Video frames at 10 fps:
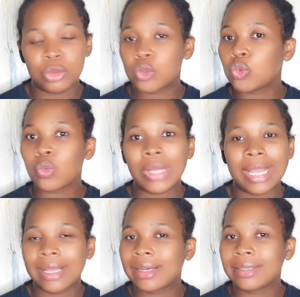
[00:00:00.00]
to
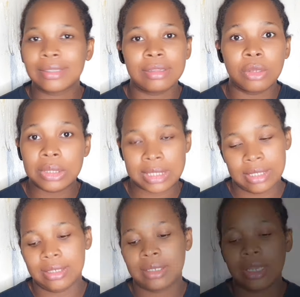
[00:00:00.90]
like nothing.